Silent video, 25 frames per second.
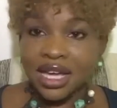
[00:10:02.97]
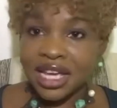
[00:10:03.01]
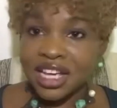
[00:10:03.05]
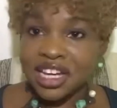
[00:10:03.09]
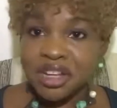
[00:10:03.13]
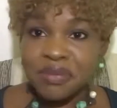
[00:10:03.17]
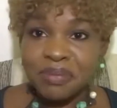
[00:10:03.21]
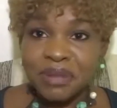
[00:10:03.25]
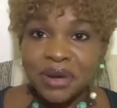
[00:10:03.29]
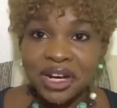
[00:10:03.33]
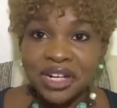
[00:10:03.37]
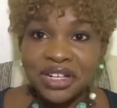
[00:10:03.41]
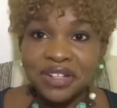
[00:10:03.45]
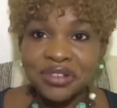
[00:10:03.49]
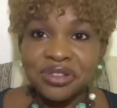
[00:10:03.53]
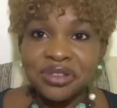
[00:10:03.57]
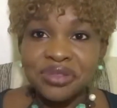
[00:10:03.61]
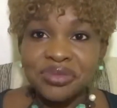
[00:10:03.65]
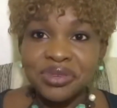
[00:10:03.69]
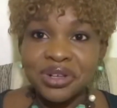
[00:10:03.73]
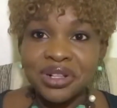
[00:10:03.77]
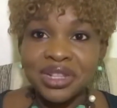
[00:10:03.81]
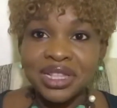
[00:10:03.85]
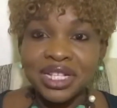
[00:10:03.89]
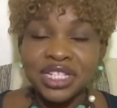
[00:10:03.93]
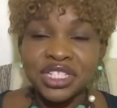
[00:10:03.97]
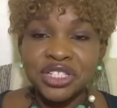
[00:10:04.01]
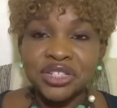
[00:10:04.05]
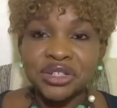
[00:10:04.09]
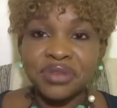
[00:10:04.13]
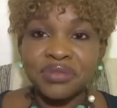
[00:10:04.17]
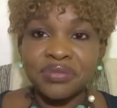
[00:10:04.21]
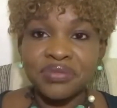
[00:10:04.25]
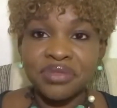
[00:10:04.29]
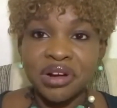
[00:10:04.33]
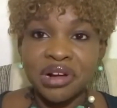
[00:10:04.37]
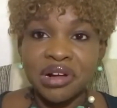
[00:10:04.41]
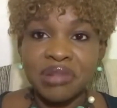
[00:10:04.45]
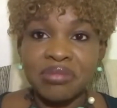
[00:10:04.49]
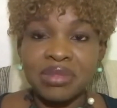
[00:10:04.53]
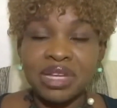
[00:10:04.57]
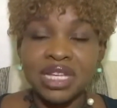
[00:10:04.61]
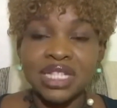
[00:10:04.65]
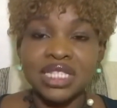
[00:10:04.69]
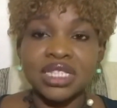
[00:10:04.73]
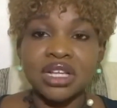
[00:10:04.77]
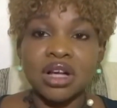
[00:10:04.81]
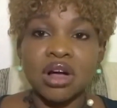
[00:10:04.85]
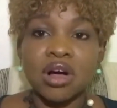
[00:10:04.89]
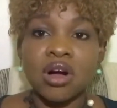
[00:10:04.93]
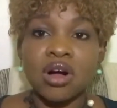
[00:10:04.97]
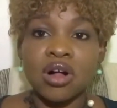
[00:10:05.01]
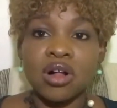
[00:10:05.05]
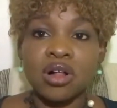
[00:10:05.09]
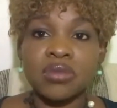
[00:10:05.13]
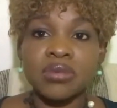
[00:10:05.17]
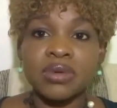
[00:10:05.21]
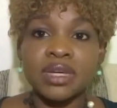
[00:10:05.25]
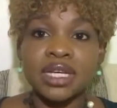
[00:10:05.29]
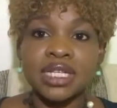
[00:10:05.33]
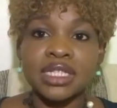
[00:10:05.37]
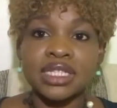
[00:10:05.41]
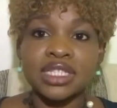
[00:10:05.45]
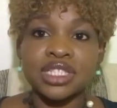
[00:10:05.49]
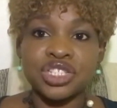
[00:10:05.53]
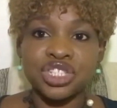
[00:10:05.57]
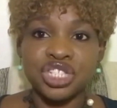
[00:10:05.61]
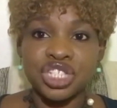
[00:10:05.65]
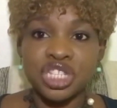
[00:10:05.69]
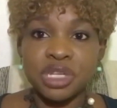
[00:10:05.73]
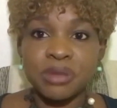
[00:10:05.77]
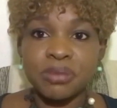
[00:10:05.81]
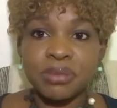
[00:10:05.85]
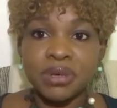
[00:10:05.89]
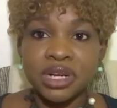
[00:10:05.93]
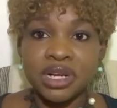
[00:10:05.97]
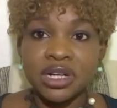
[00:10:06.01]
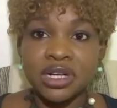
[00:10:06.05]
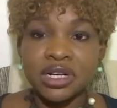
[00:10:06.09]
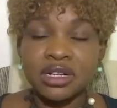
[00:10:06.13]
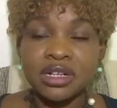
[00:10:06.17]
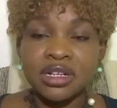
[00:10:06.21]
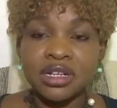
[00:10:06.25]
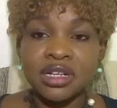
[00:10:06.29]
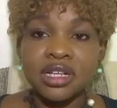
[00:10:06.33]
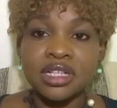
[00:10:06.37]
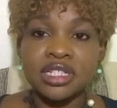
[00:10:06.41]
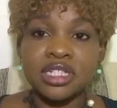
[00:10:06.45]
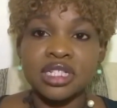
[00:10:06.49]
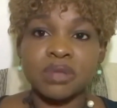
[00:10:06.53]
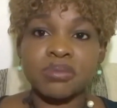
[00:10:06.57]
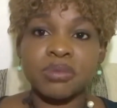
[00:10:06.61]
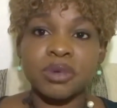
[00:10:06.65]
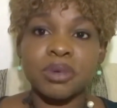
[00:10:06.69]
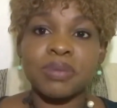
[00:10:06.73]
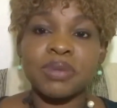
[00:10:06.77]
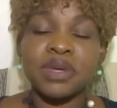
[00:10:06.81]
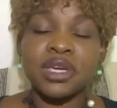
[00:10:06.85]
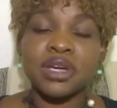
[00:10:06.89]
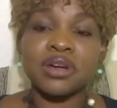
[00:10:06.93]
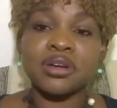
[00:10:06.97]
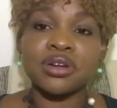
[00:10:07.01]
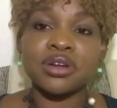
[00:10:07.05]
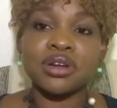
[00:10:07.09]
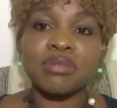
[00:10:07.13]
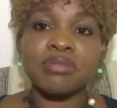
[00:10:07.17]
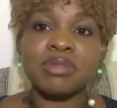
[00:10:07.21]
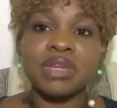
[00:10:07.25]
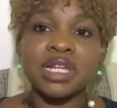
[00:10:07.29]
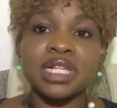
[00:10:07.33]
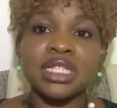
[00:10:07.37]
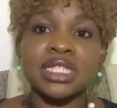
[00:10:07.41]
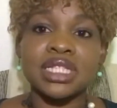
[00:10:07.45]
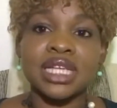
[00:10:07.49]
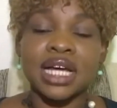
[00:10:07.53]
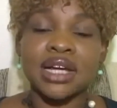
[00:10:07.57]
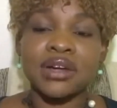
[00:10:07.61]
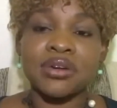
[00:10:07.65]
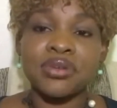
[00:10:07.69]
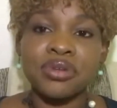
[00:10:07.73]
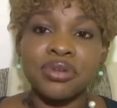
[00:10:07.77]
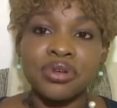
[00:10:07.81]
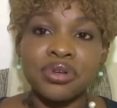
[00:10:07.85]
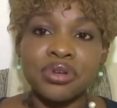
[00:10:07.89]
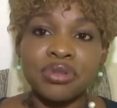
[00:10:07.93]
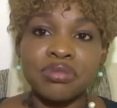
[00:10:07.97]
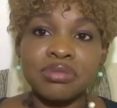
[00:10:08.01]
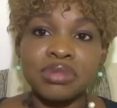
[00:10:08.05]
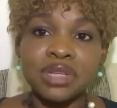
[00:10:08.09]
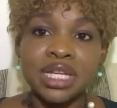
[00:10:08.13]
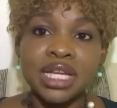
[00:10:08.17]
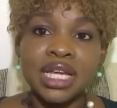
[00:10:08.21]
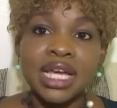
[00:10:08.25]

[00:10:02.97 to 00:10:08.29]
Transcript: part of the world that you're from, it's always cheaper to prepare your meals at home